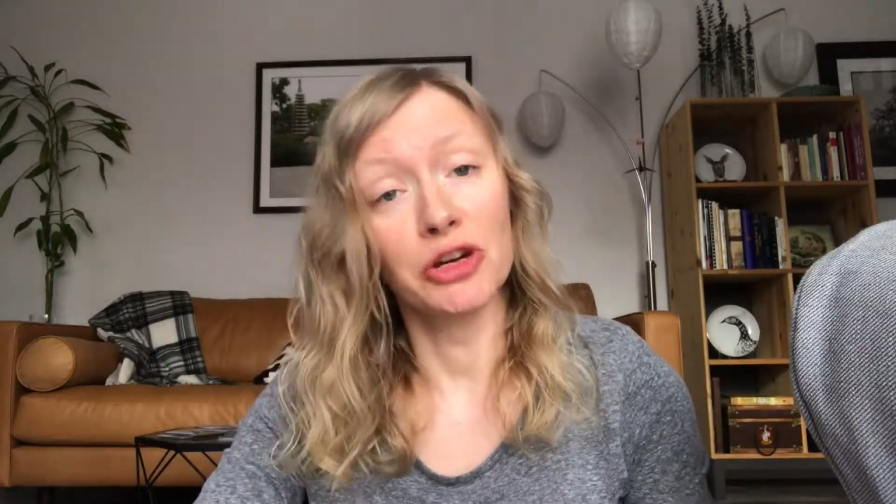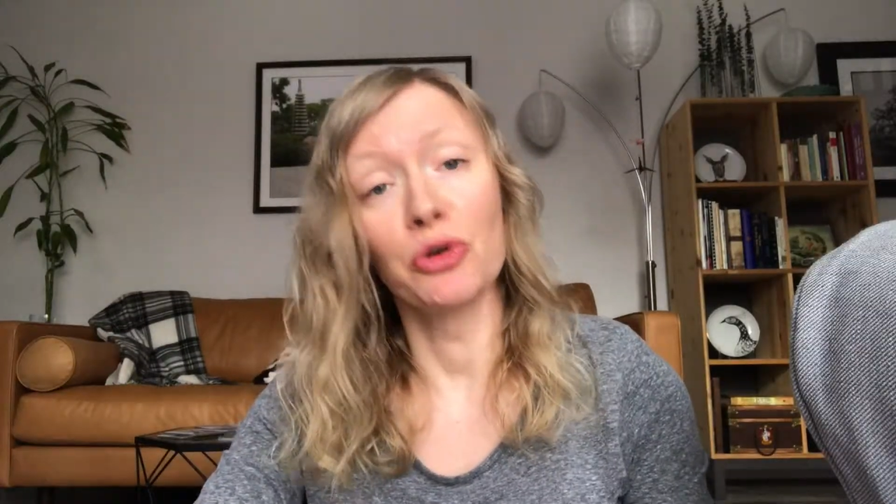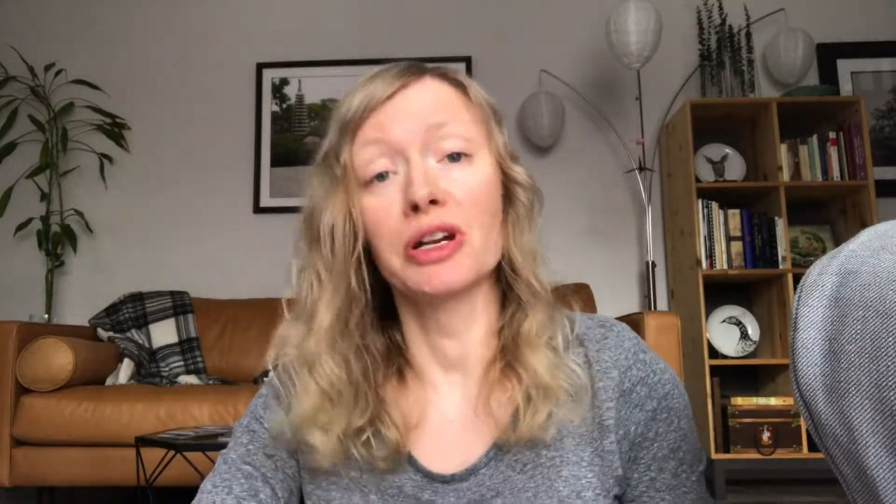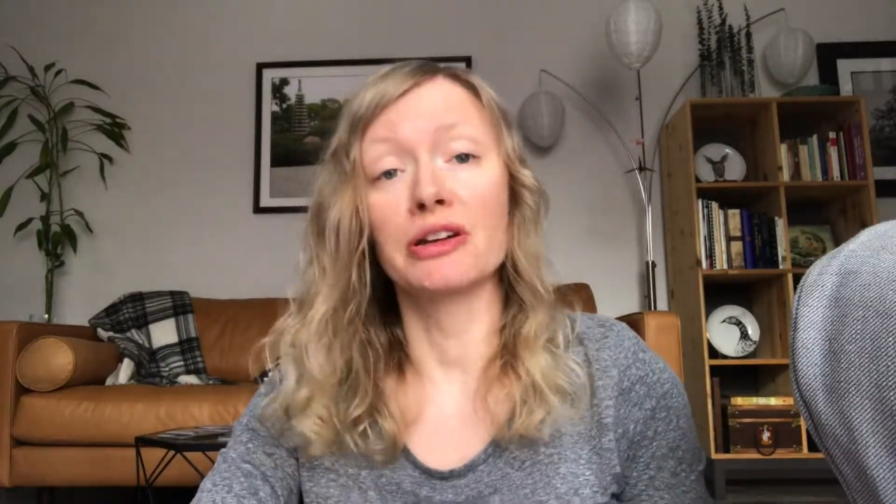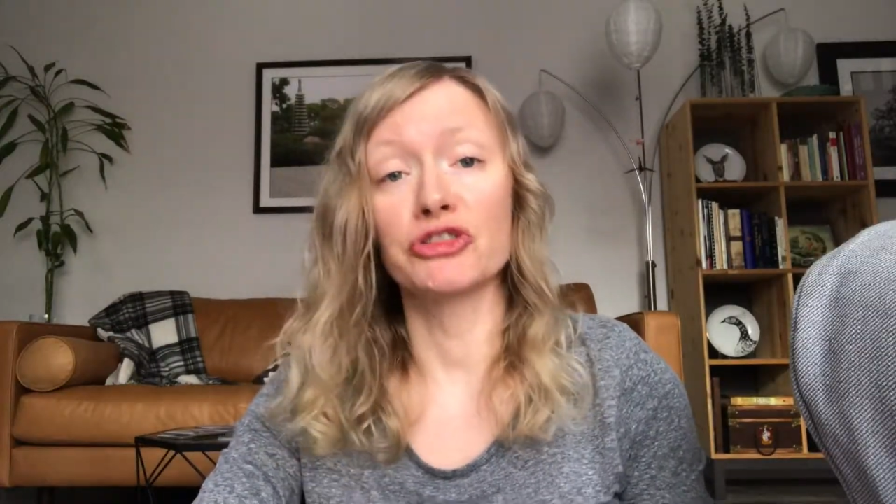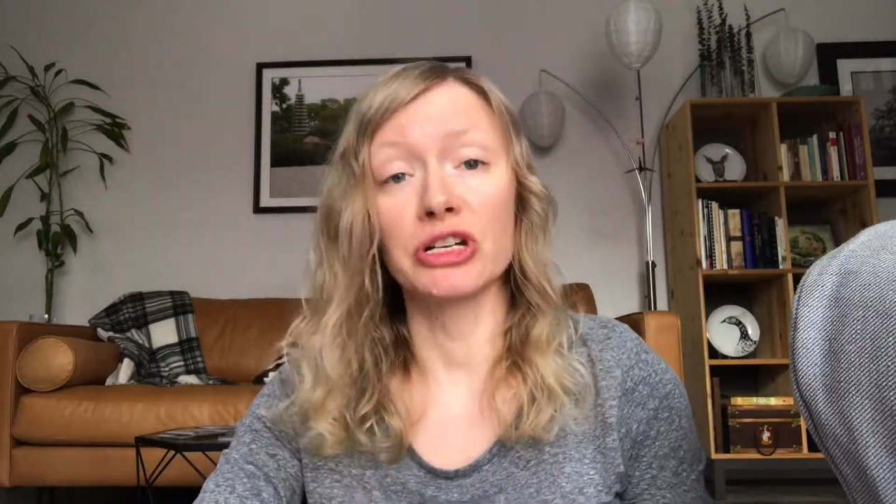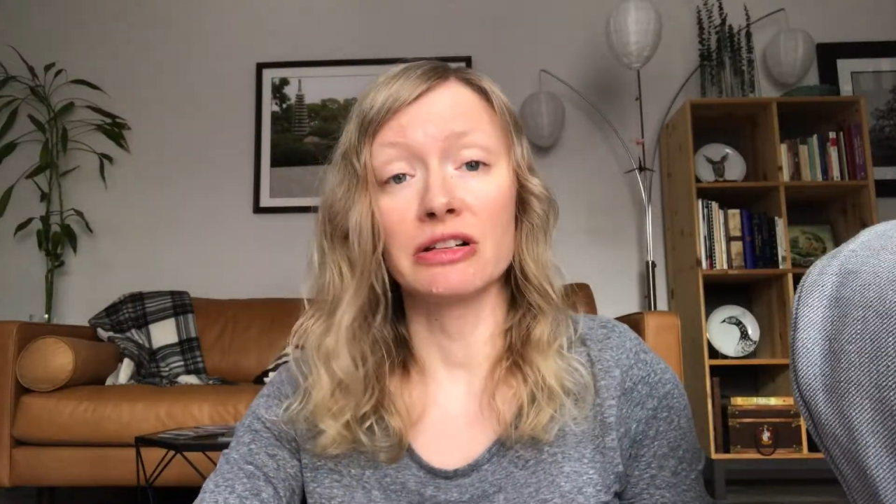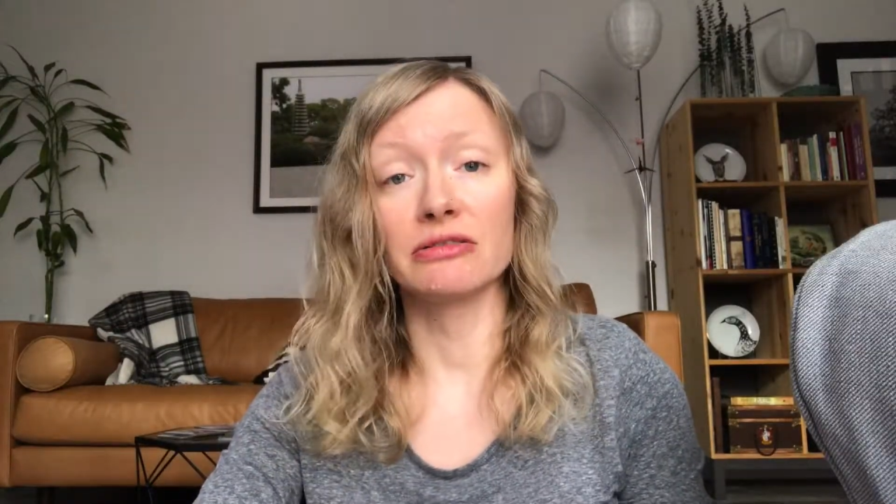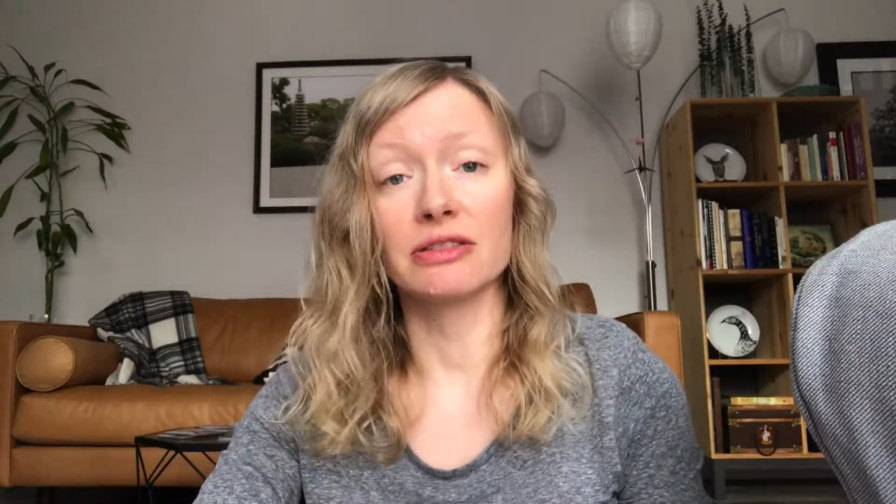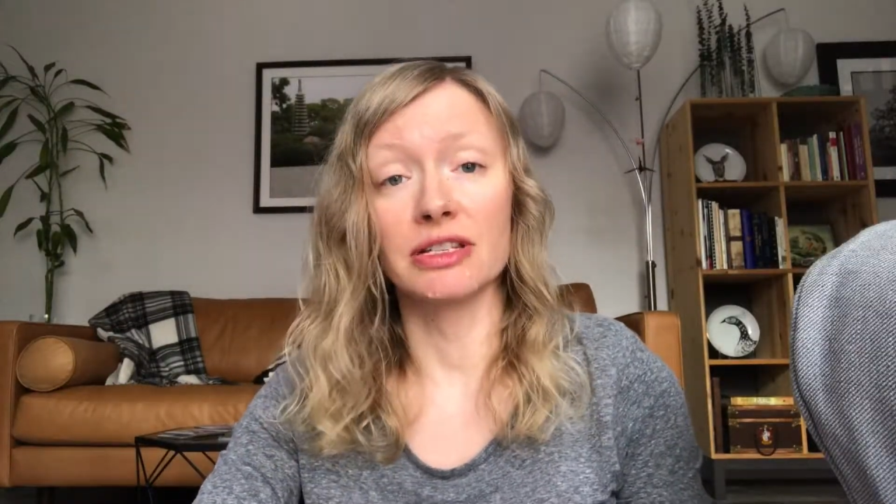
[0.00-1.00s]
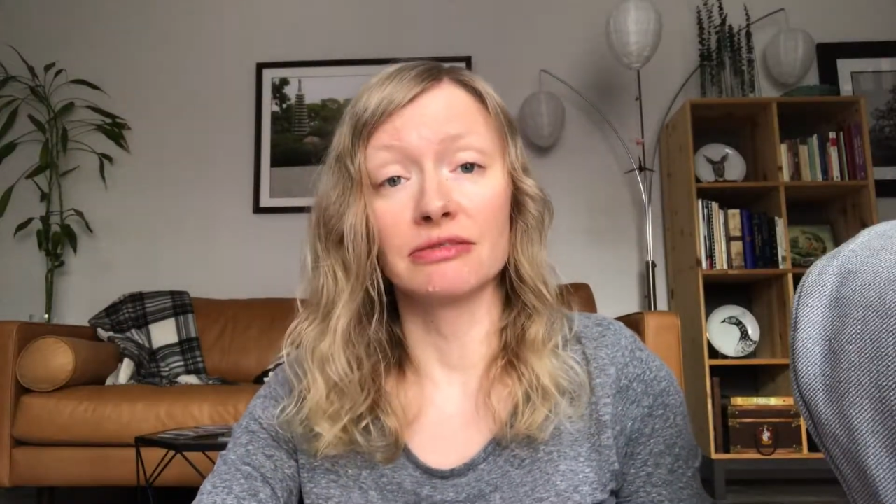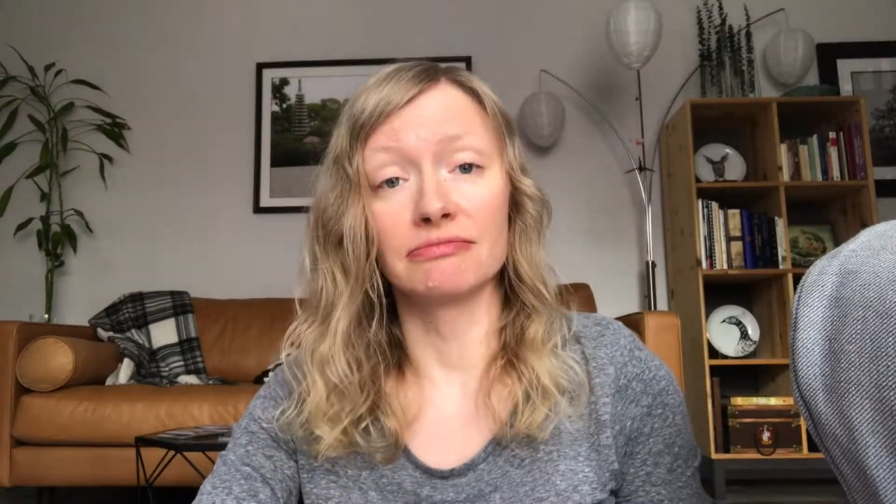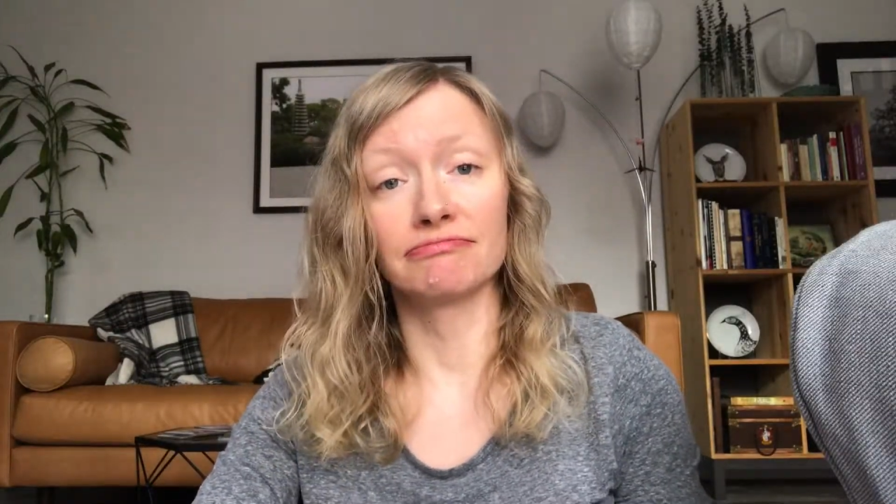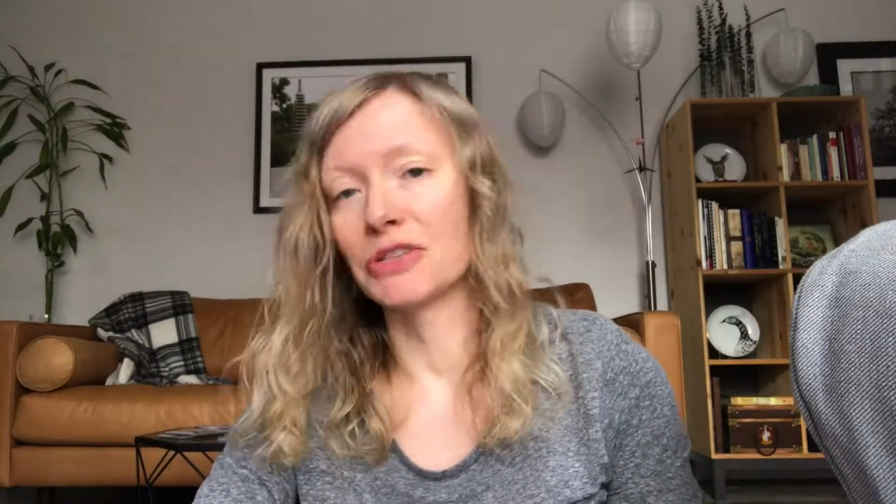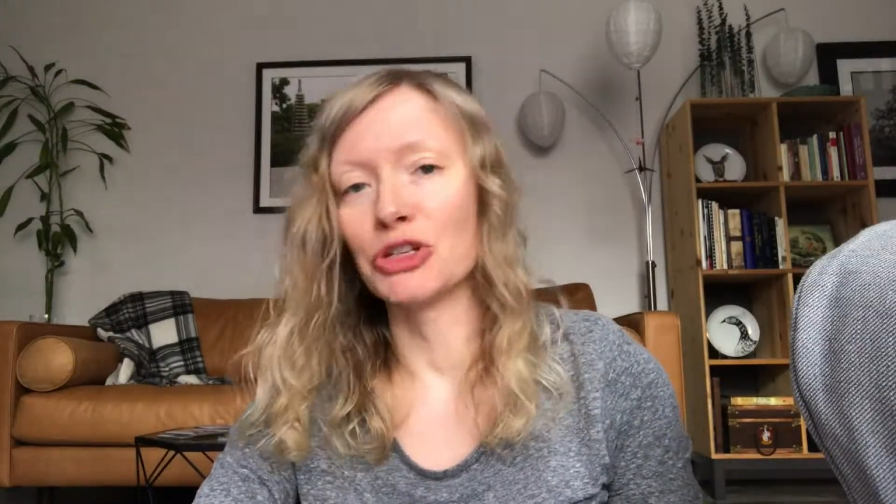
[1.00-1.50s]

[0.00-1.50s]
coconut shells and